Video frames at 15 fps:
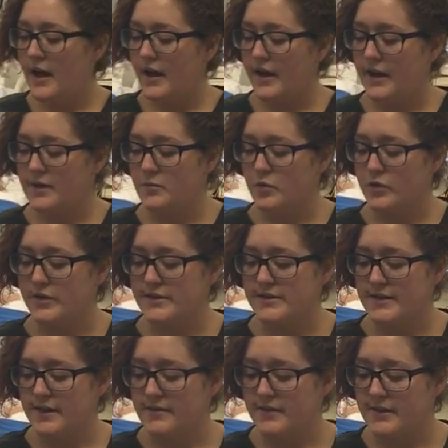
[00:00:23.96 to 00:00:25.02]
I'm going
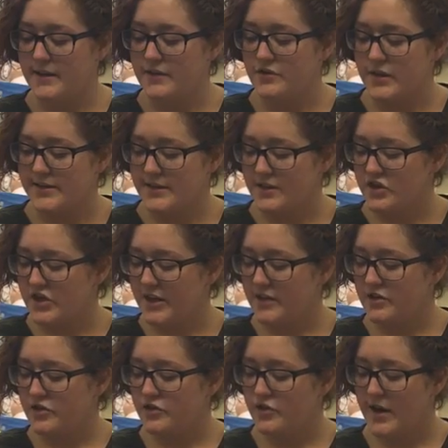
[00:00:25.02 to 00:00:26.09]
to get the dressing
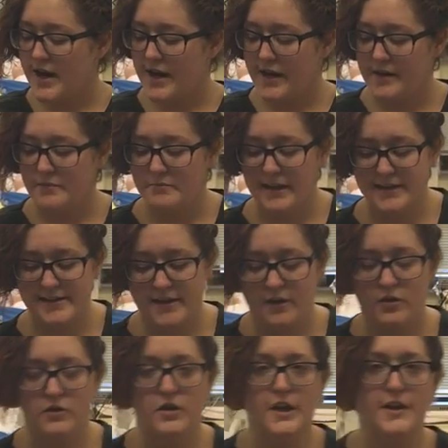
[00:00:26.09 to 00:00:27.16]
change tray, my
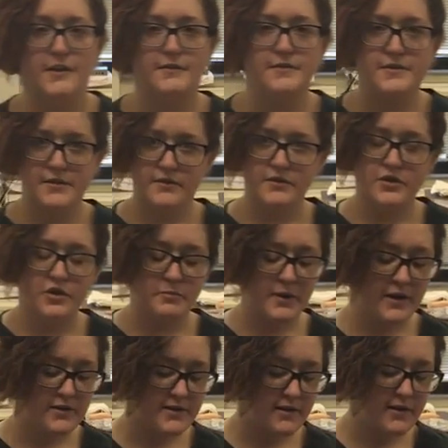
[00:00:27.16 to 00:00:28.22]
sterile gloves, 2
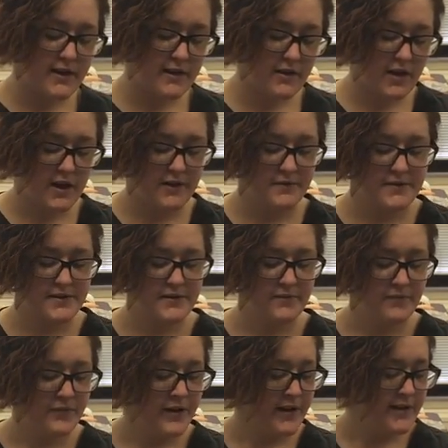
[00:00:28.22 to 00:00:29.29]
pairs of clean gloves,
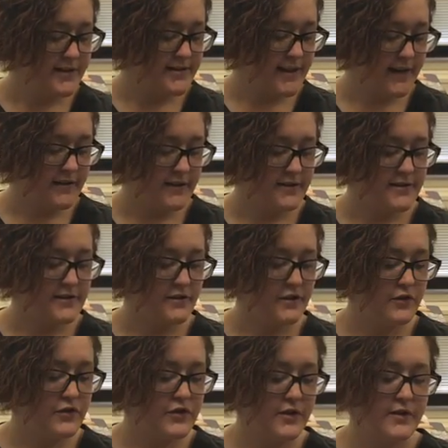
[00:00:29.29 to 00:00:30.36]
saline
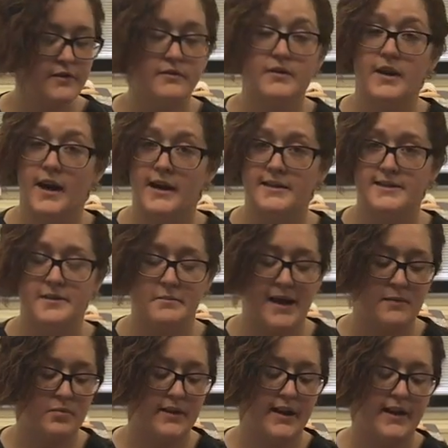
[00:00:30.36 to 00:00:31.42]
solution, cotton tip
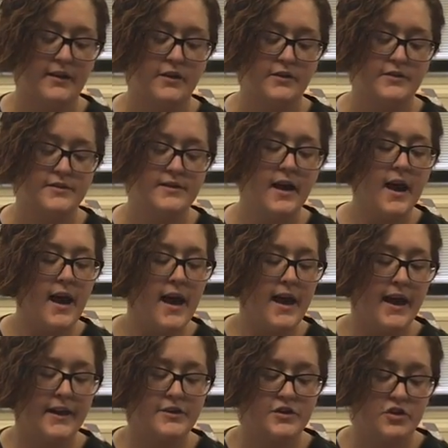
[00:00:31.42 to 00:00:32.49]
applicators,
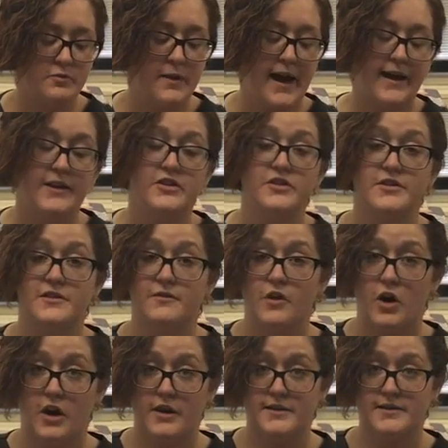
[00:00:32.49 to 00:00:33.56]
and 2 packages of
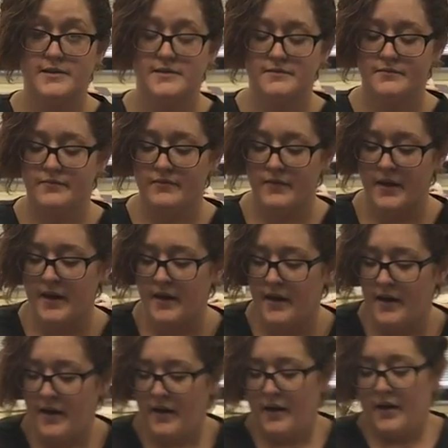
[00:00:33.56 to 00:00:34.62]
gauze.
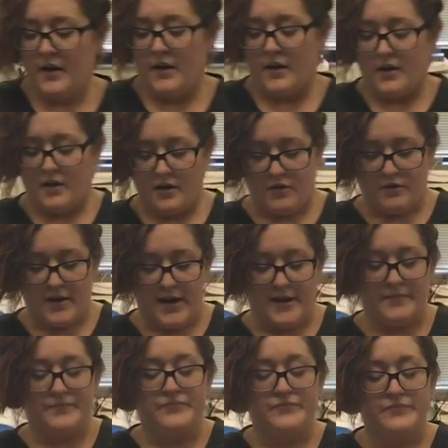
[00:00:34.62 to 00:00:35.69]
Alright,
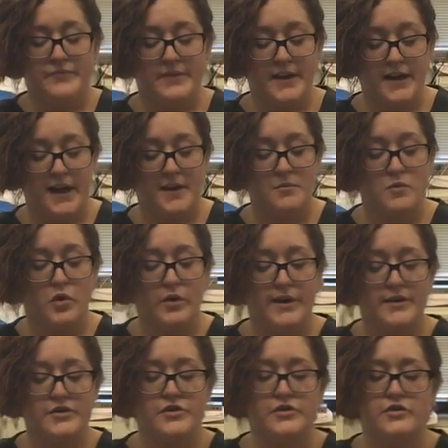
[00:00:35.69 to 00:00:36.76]
then I'm
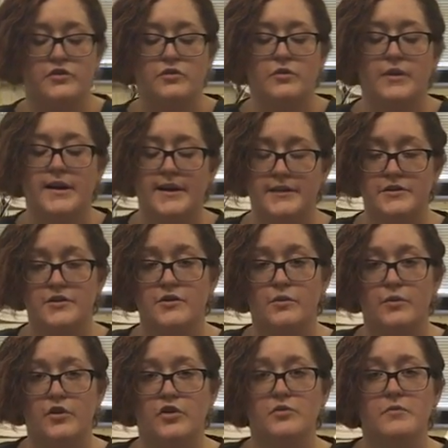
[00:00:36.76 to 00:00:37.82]
going to enter the
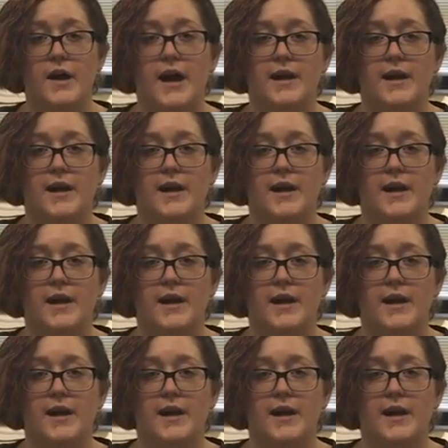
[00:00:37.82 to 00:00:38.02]
room.